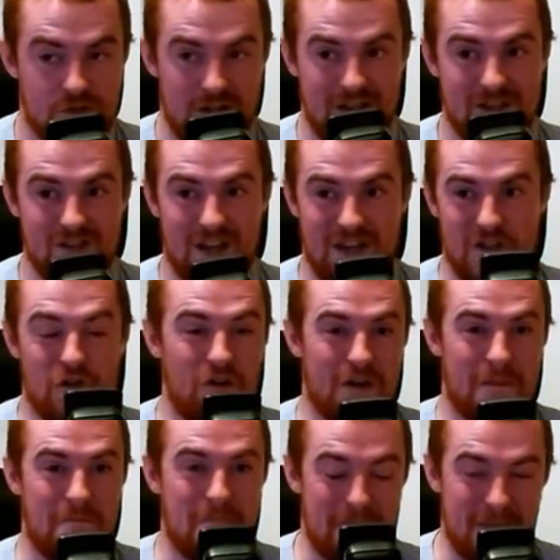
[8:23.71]
And this actually took
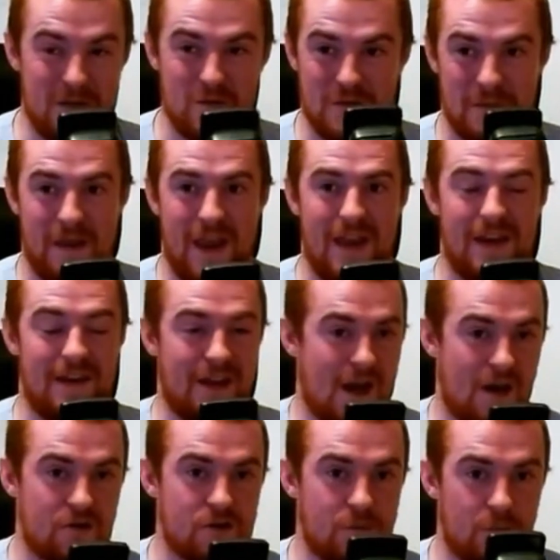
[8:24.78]
a, this was a pain in the
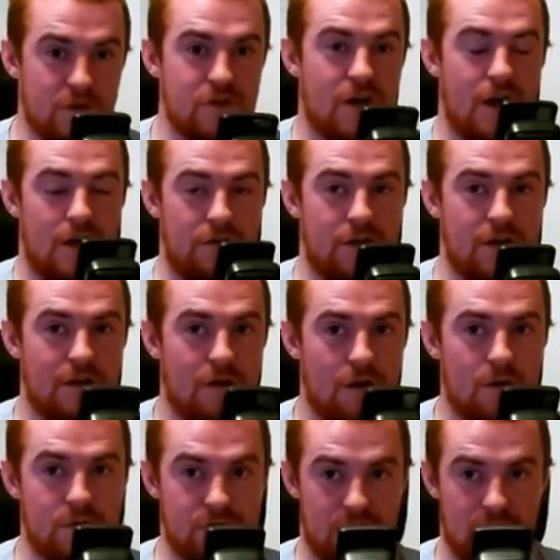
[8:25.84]
ass, much harder than I thought it
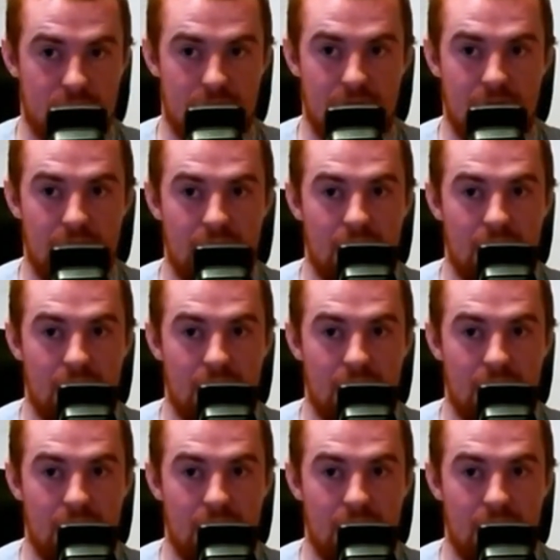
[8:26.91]
was going to be.